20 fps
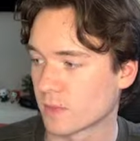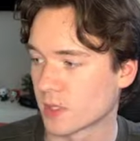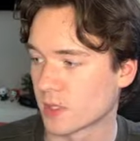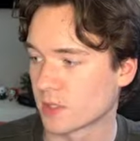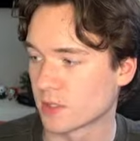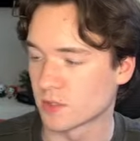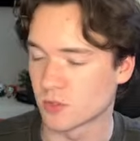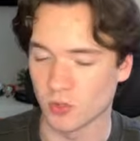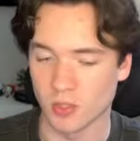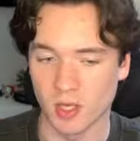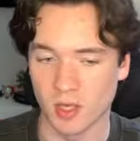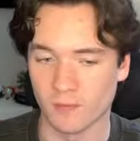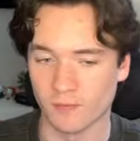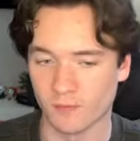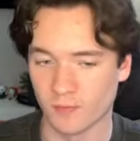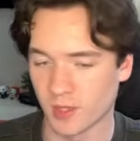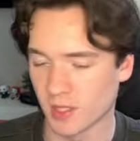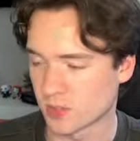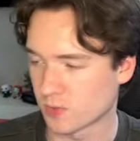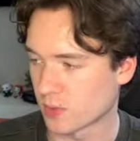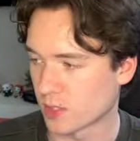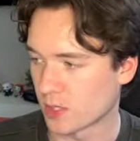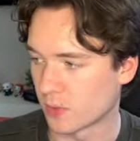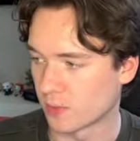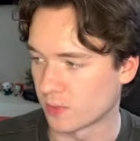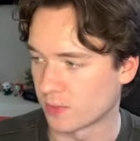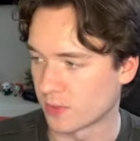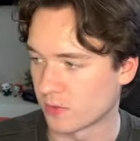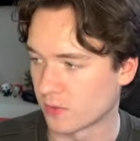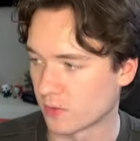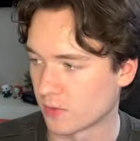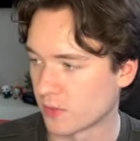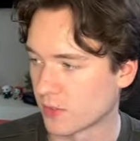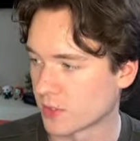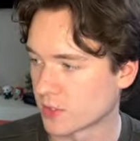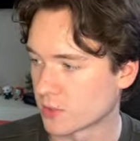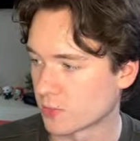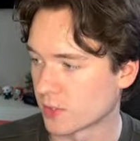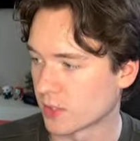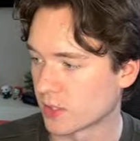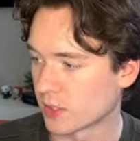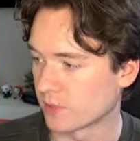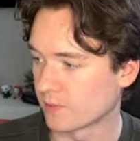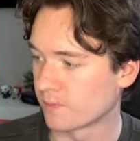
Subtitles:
So yeah, that's what I would be doing this week.